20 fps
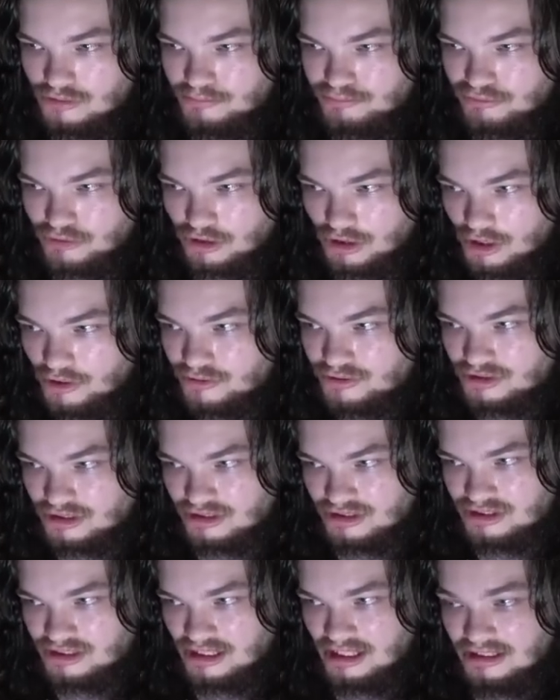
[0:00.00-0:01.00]

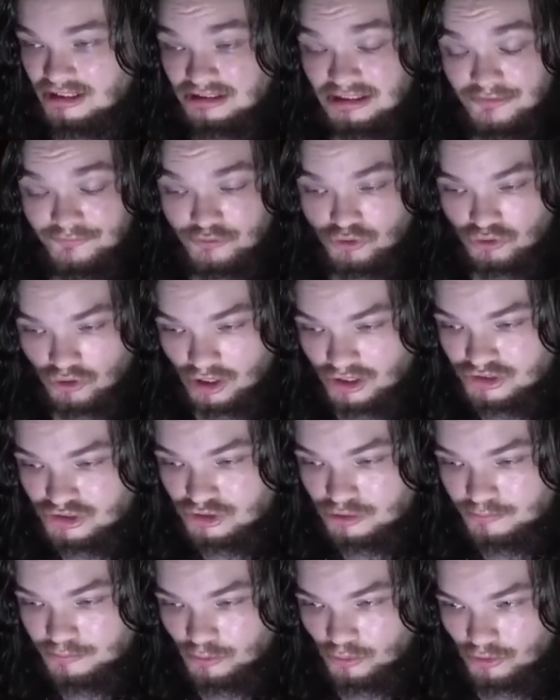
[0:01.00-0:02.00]
Prigozhin saying that they've crossed
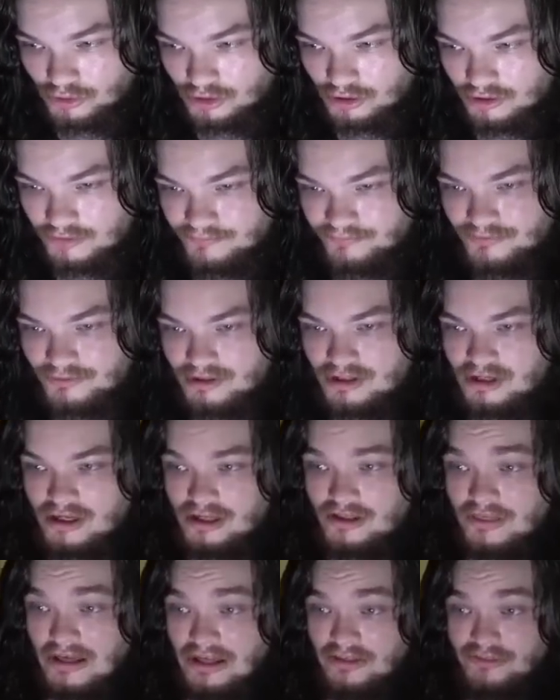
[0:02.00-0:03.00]
the border,
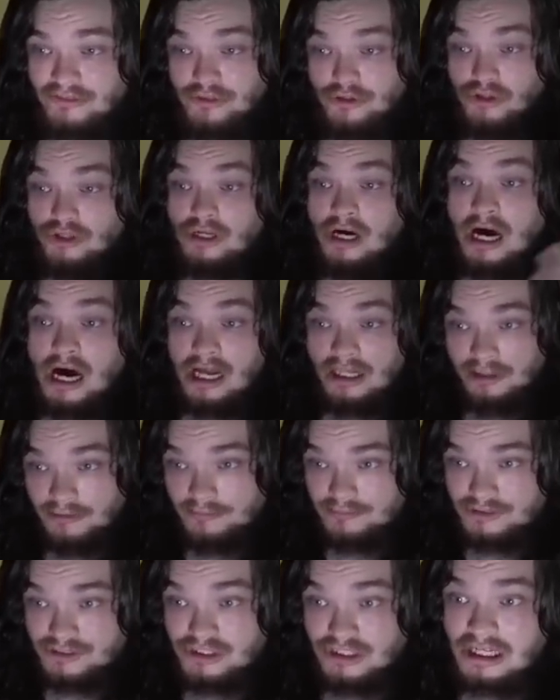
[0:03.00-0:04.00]
that their
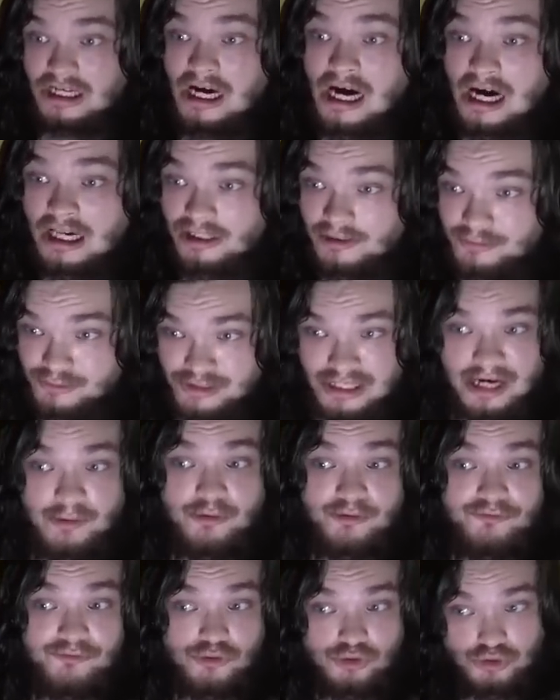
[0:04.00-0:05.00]
columns, the columns that
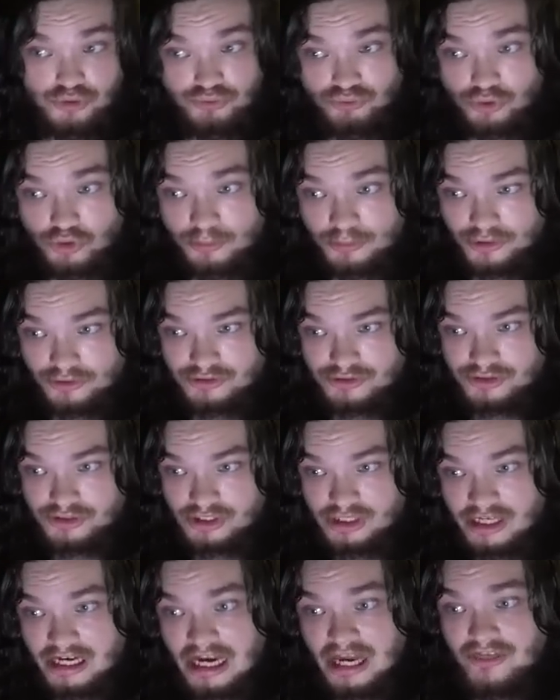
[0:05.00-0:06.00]
were first rumors,
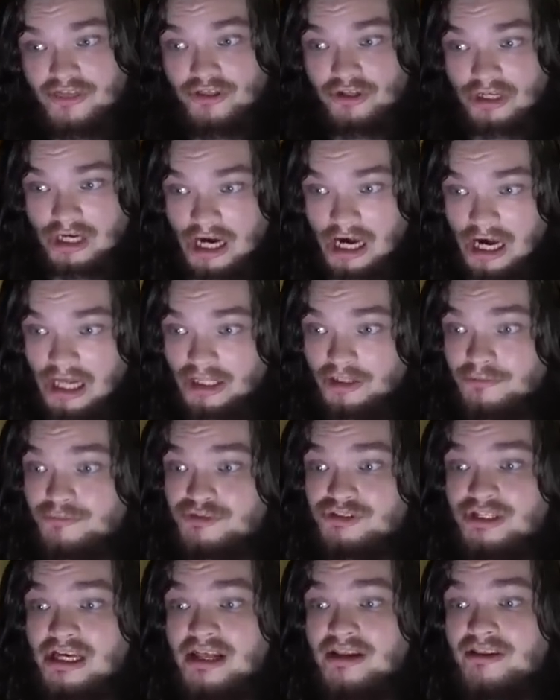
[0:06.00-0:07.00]
and the
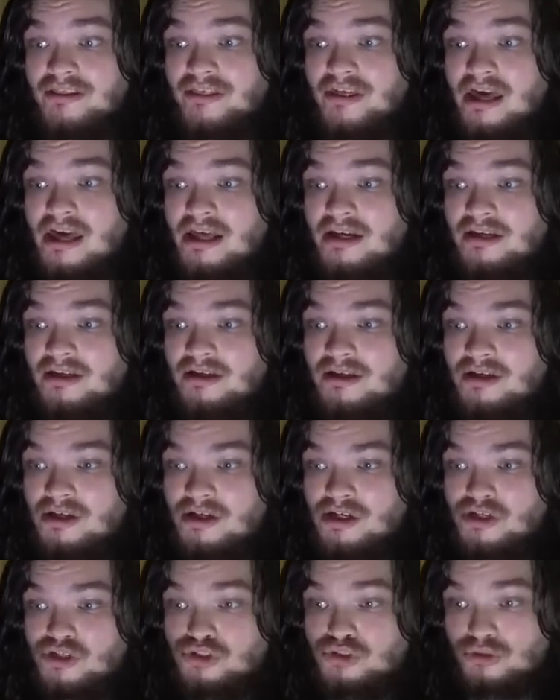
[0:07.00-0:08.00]
columns that then
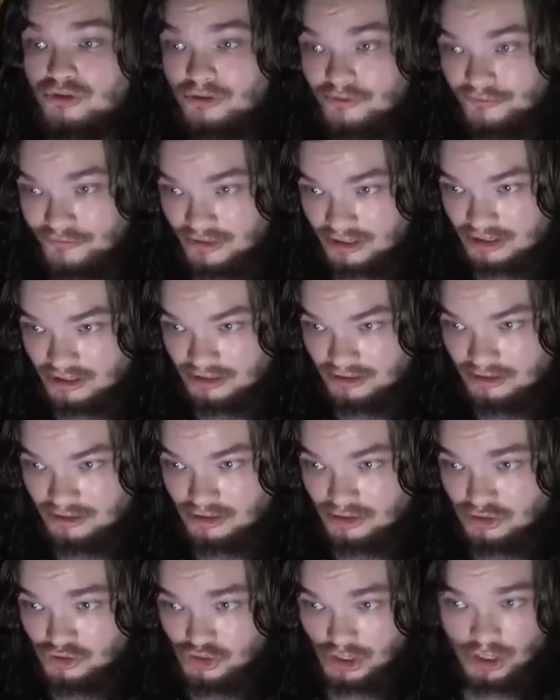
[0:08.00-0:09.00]
Surovikin,
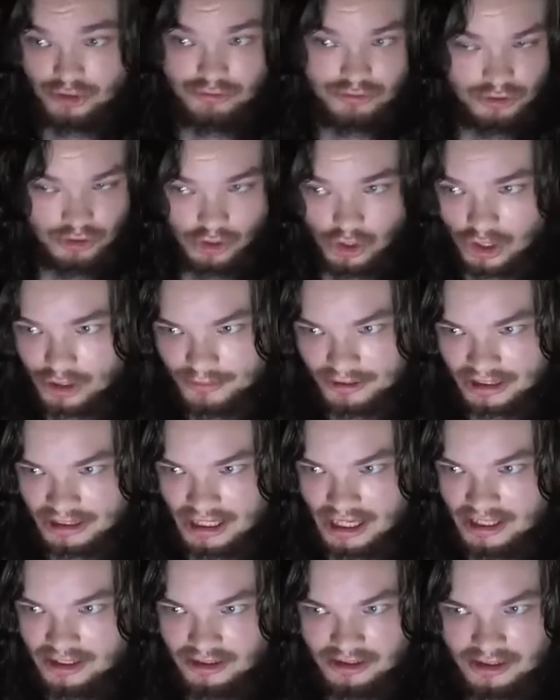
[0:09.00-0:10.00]
General
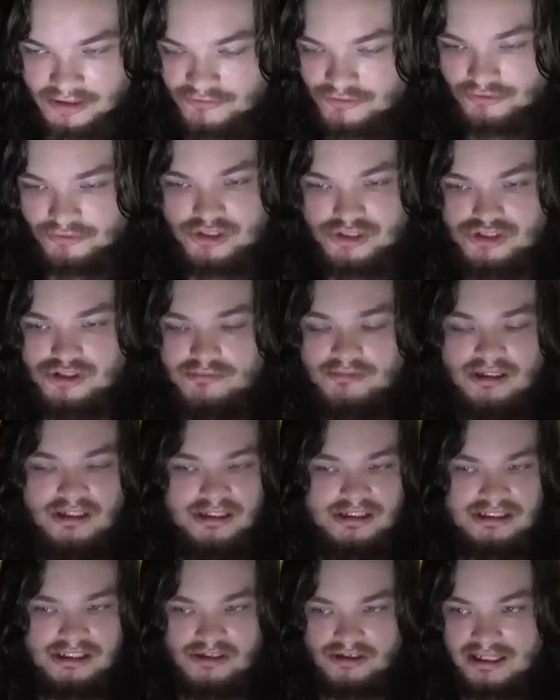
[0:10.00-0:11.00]
Armageddon of the Russian
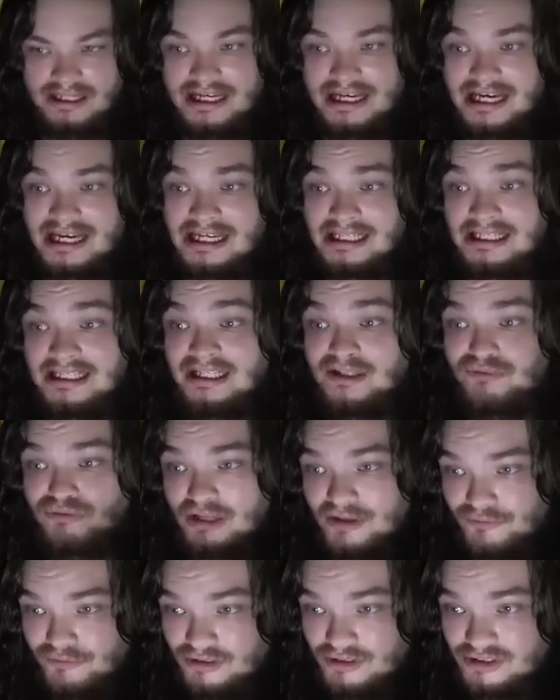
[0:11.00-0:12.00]
military, he
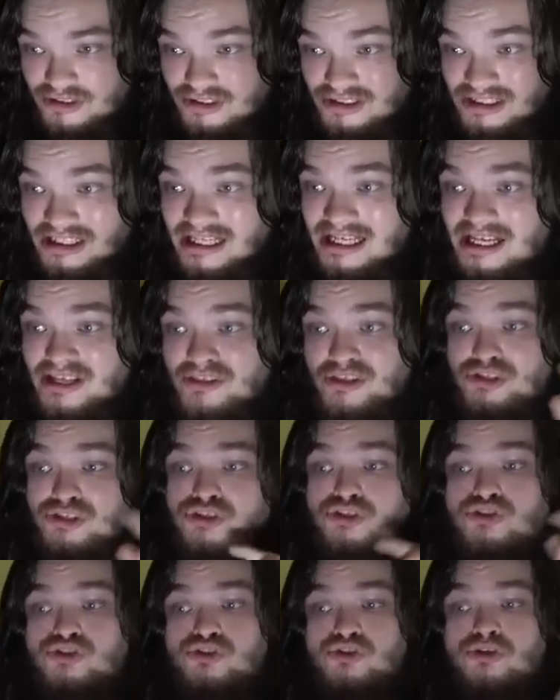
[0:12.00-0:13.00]
referenced, this
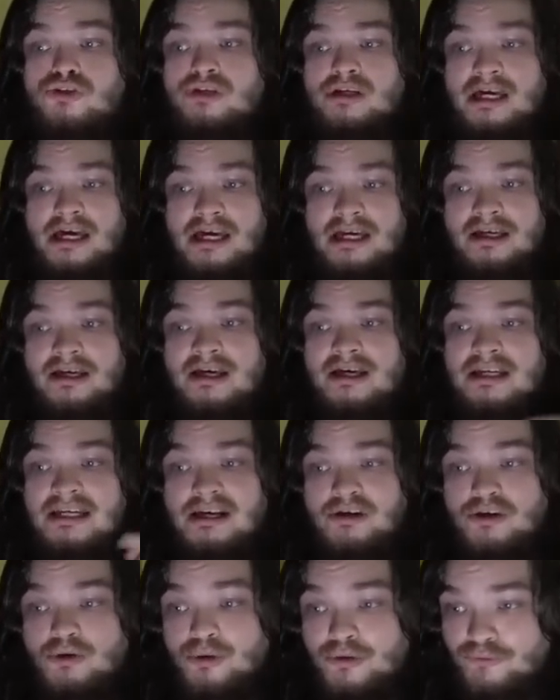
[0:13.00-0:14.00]
is Sergei
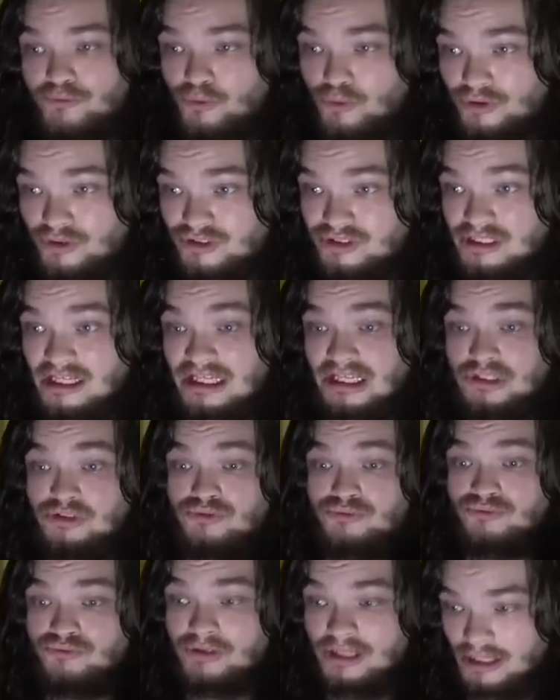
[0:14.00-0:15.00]
now going forward and saying it's
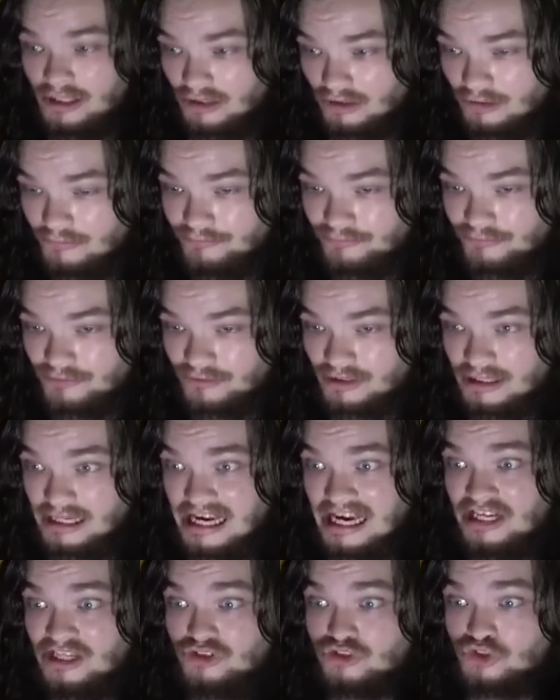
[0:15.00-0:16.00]
real,
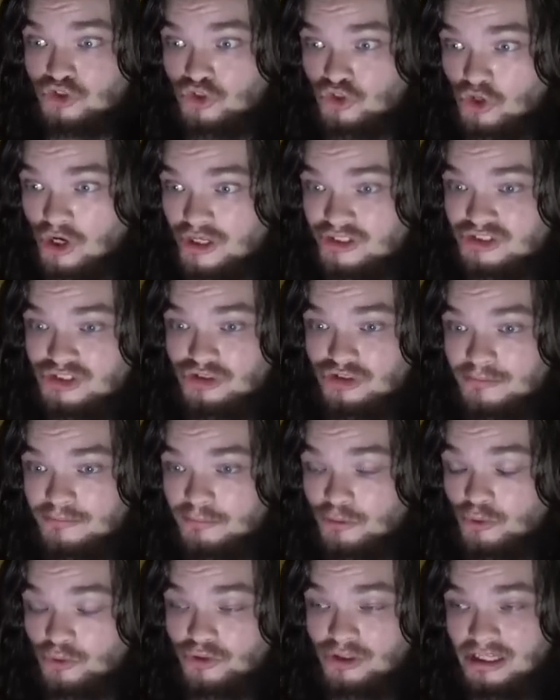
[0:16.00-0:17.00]
and it's crossing the
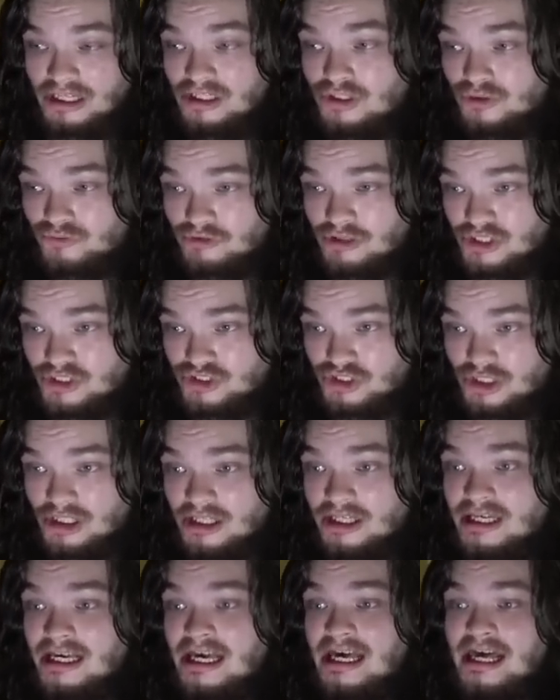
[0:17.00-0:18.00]
border into Russia,
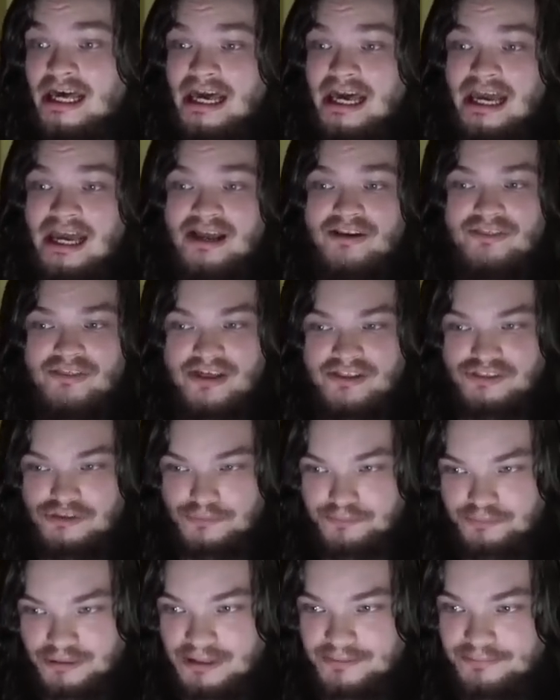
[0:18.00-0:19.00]
and that the
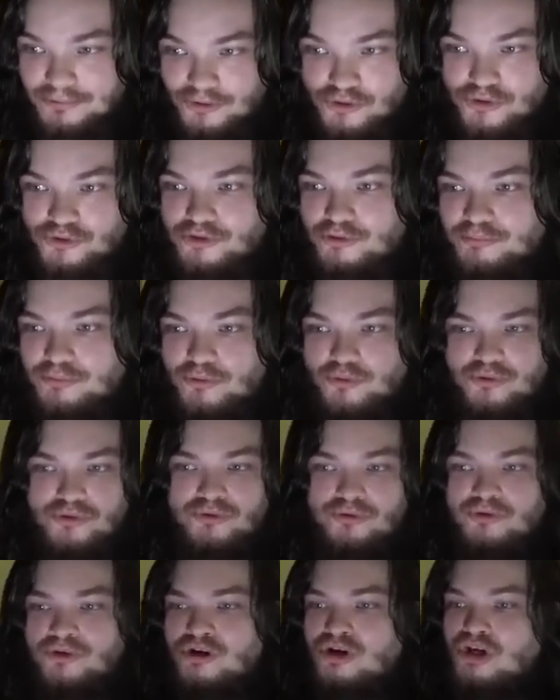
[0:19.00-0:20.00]
people on the
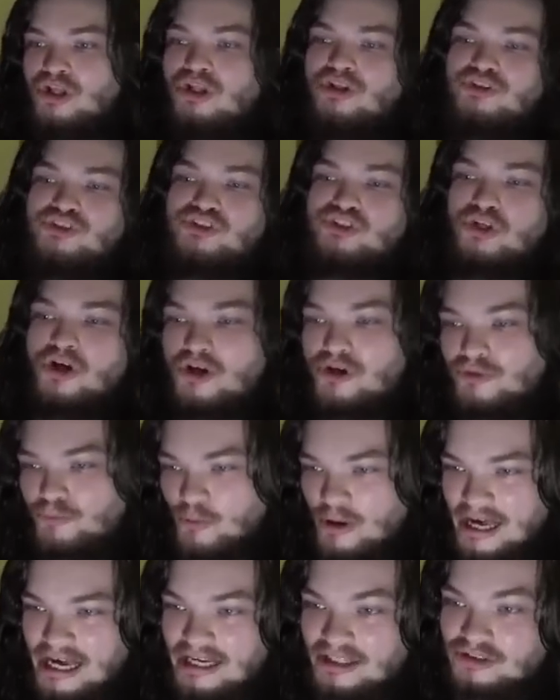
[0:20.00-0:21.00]
border saw
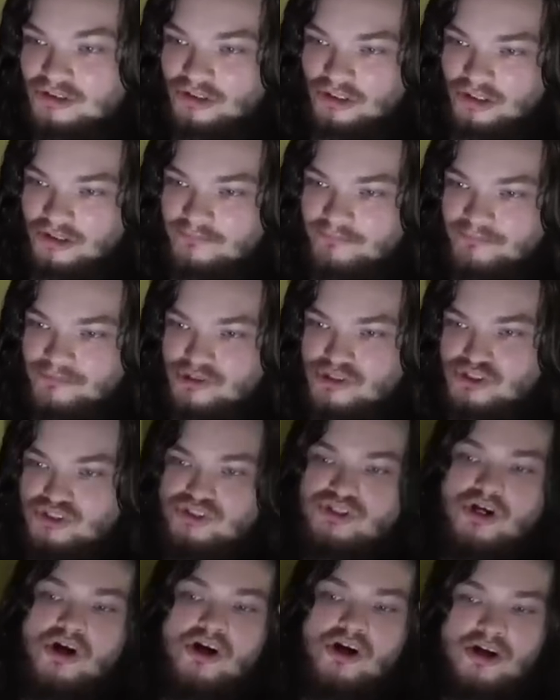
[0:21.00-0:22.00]
Wagner,
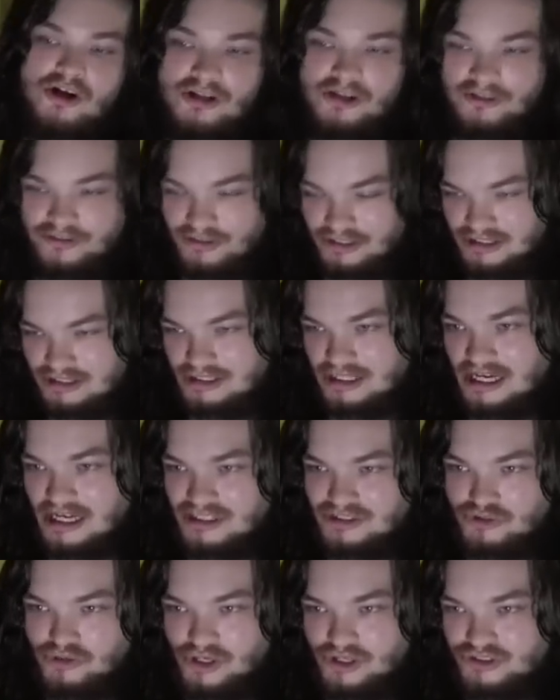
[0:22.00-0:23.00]
saw these
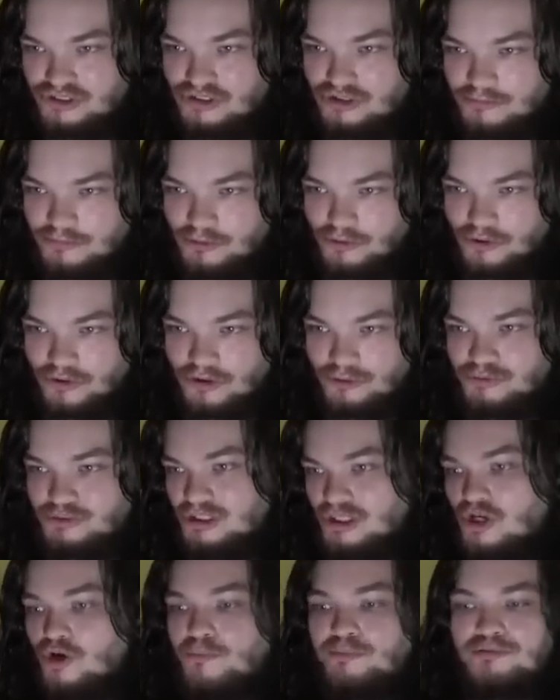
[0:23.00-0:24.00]
guys crossing the border, and was
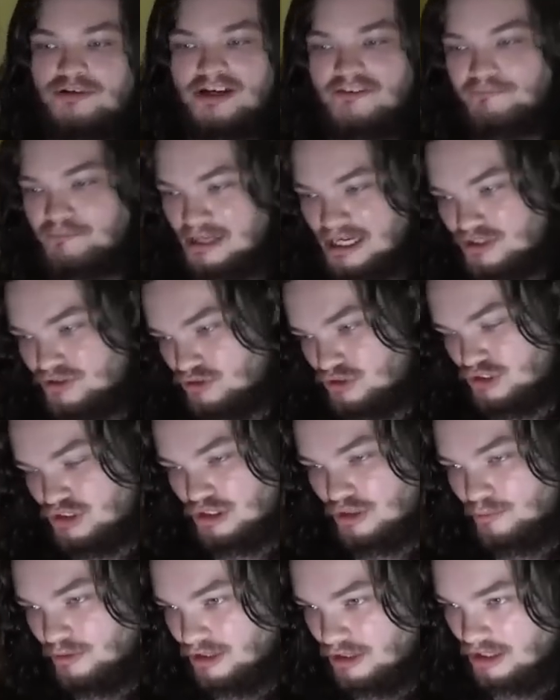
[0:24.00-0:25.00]
like, oh, brave patriots, and
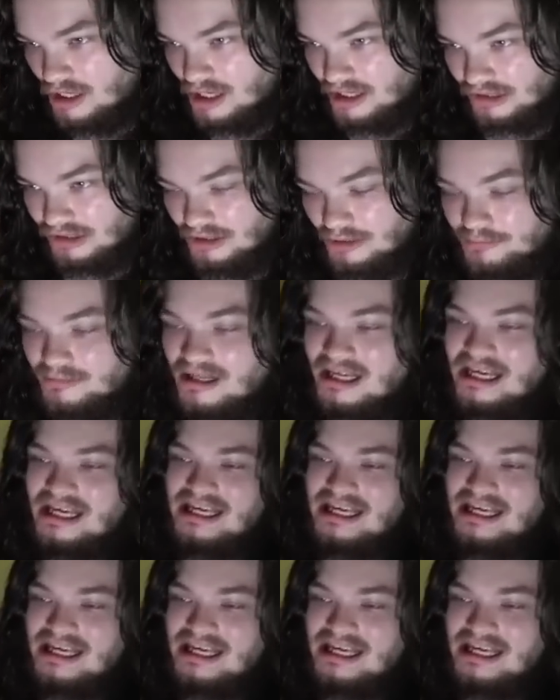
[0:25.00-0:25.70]
he went and hugged them.